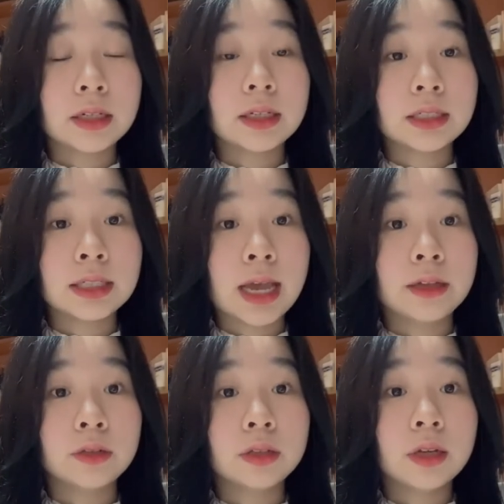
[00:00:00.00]

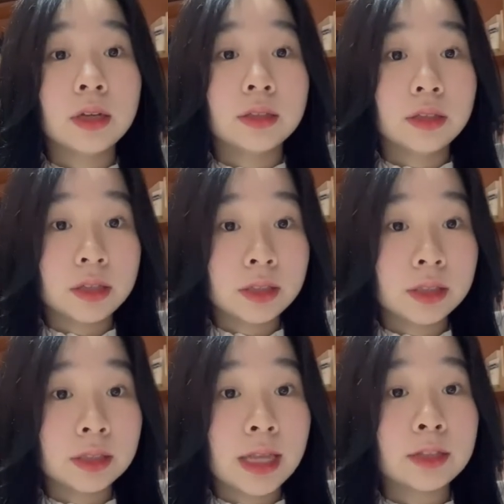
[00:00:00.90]
assigners
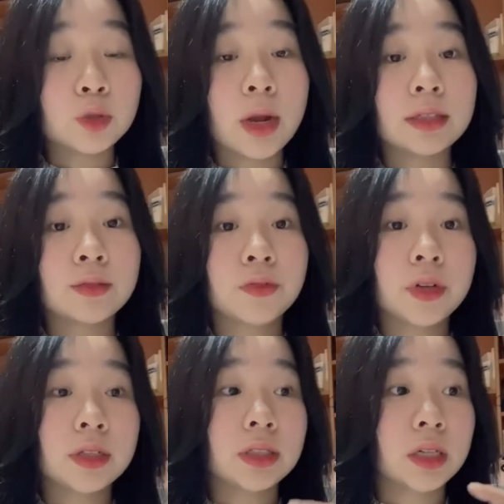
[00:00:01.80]
that
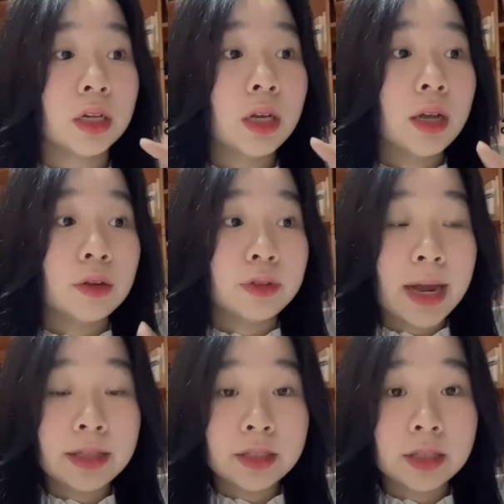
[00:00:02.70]
transfer the
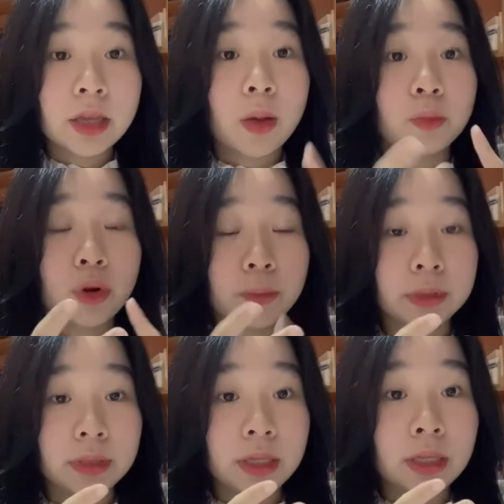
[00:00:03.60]
rights,
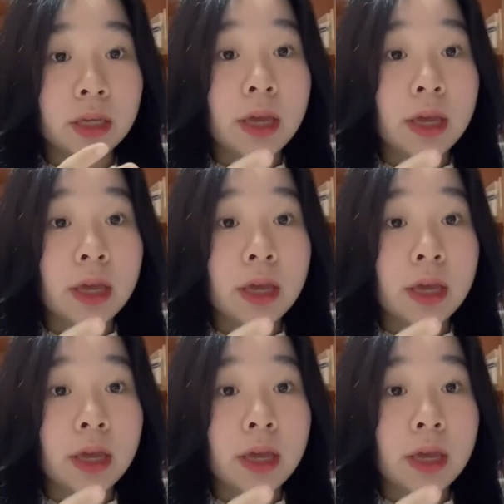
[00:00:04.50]
property,